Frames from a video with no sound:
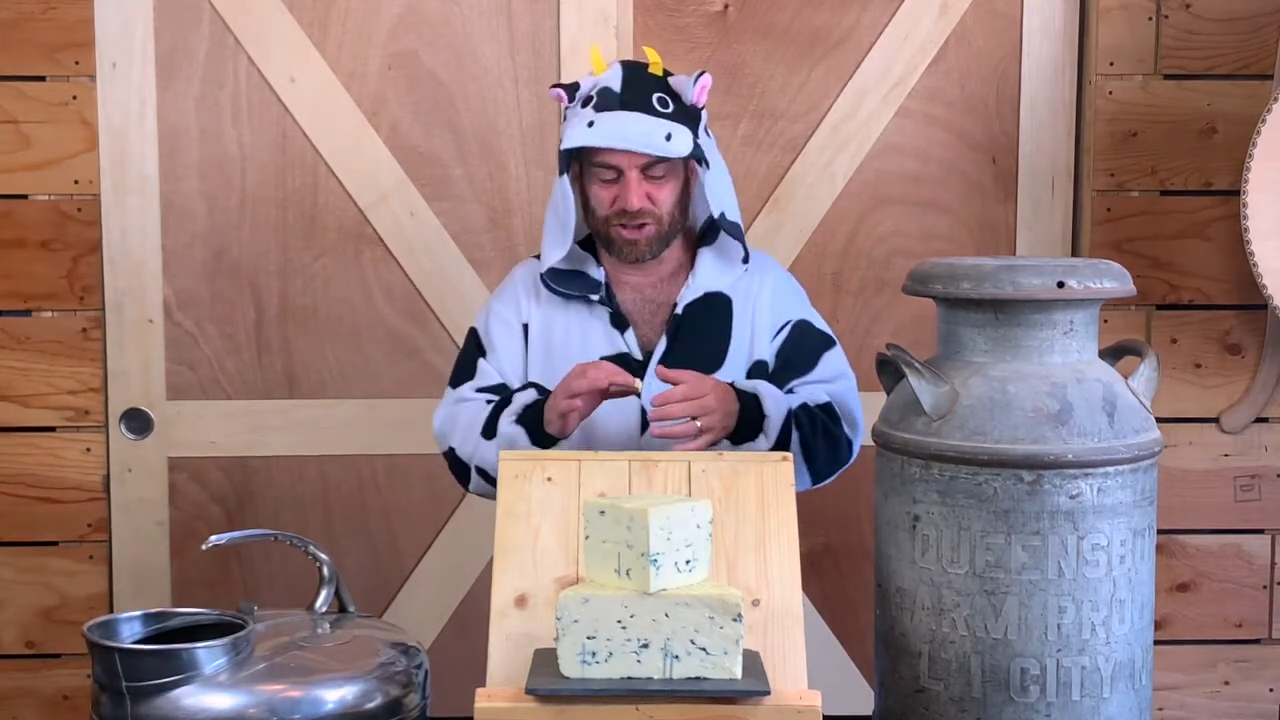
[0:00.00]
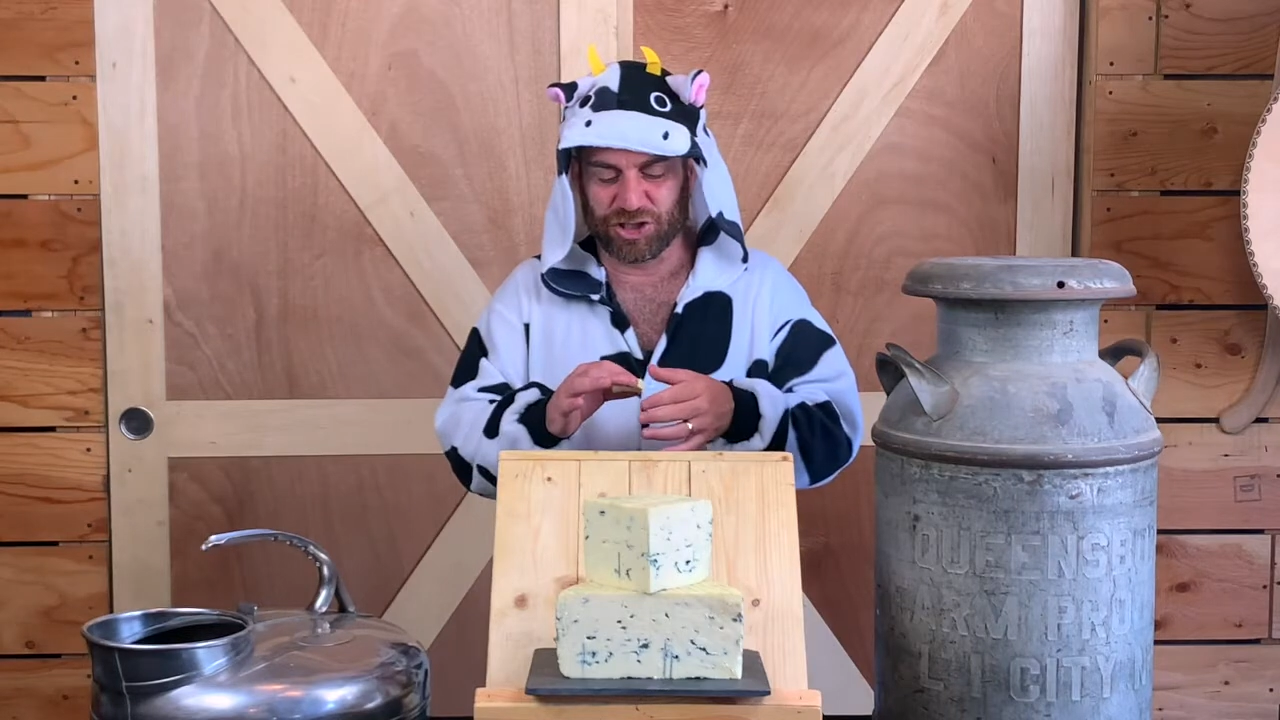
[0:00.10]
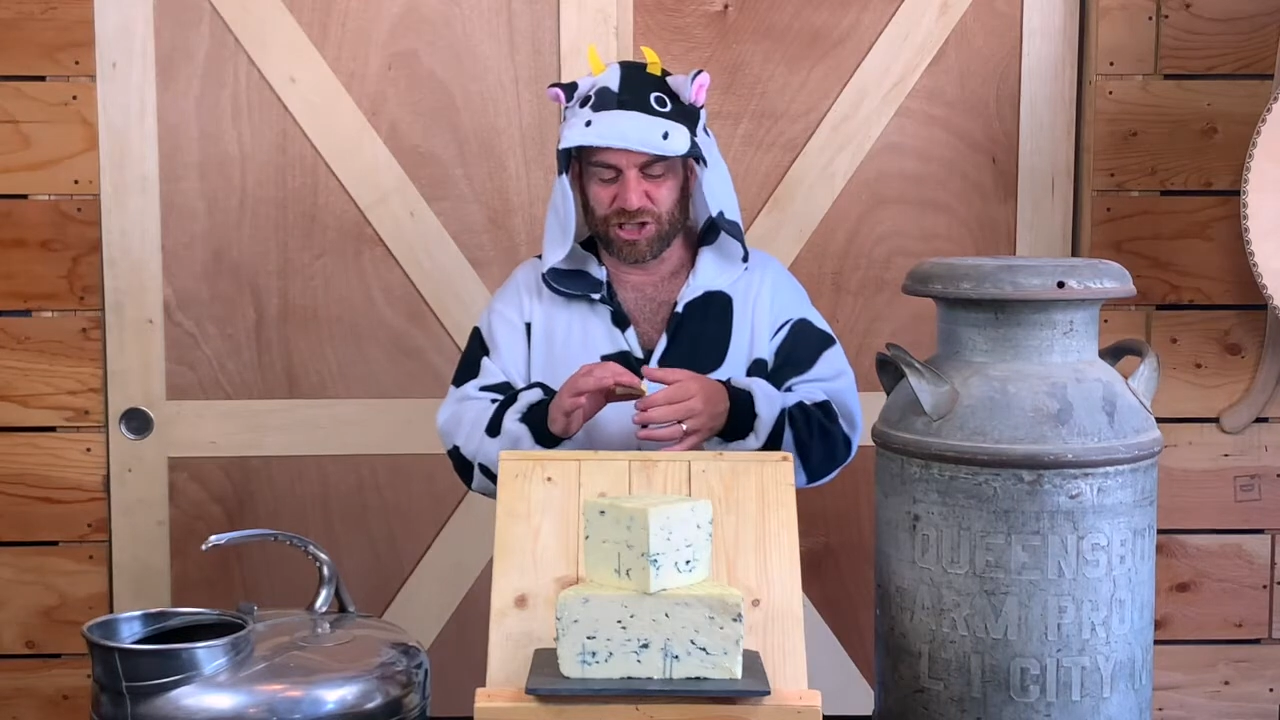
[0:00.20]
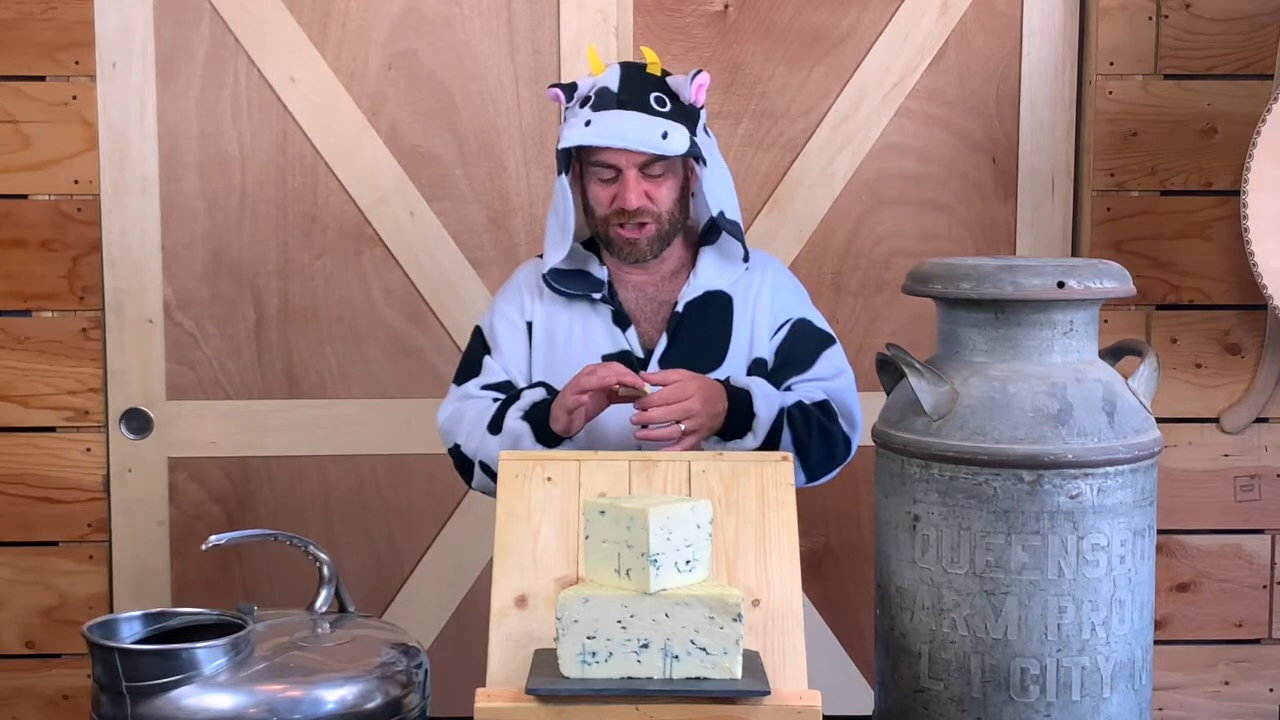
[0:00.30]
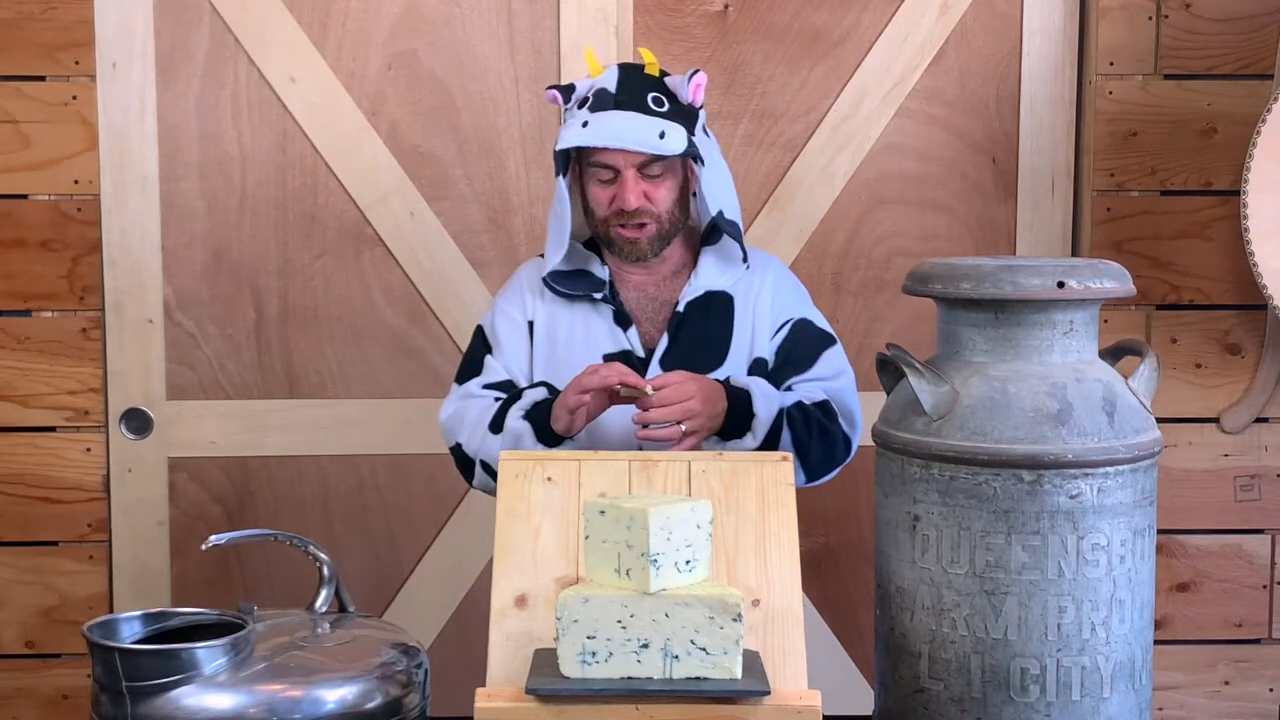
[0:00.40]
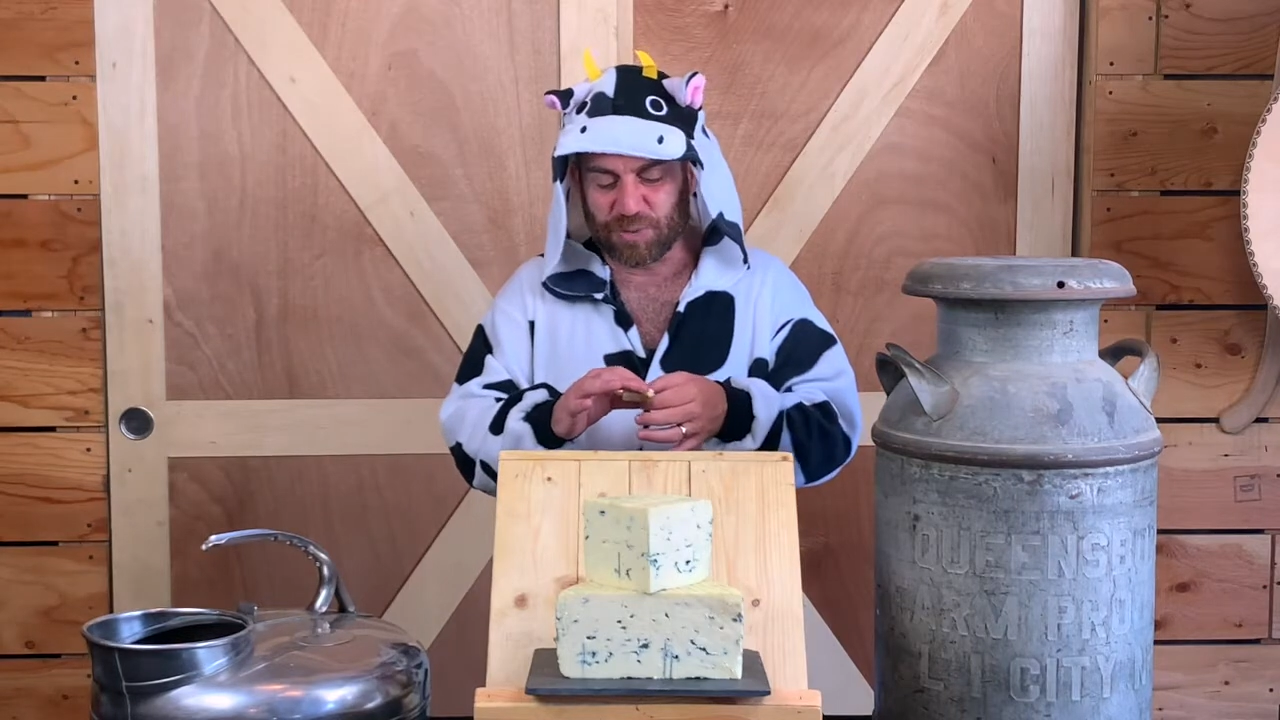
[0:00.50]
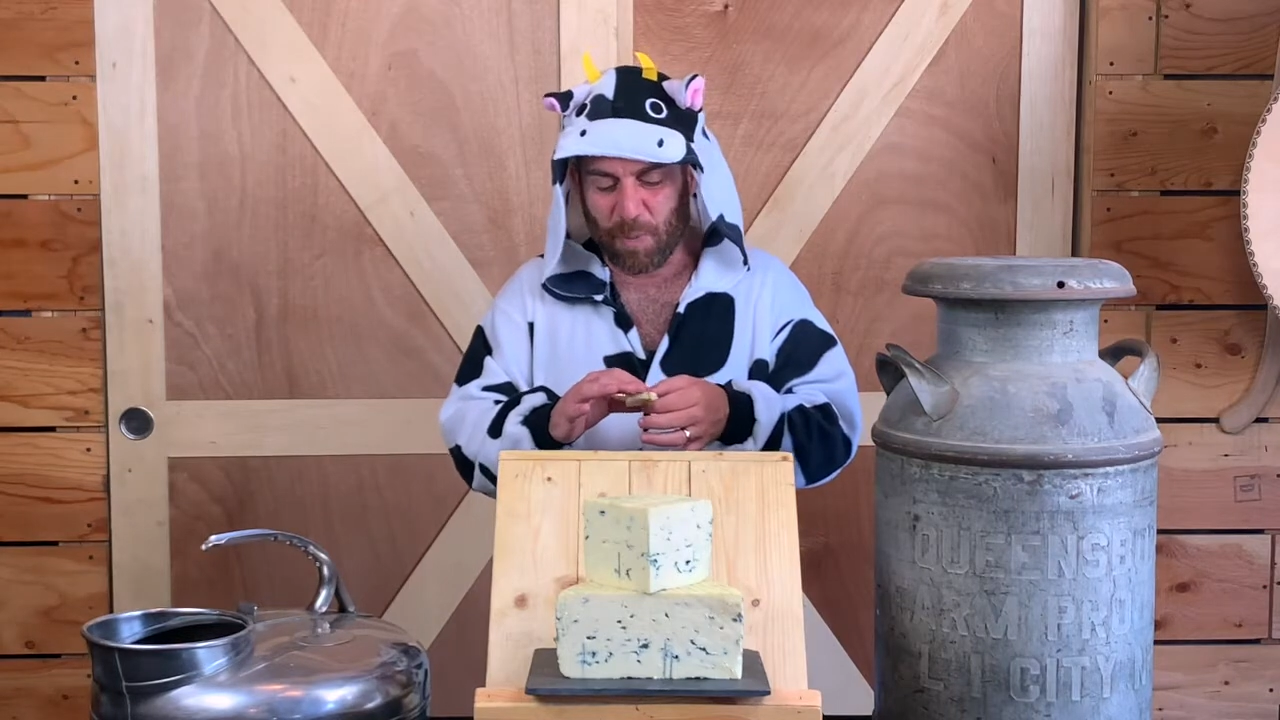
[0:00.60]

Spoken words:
cheese.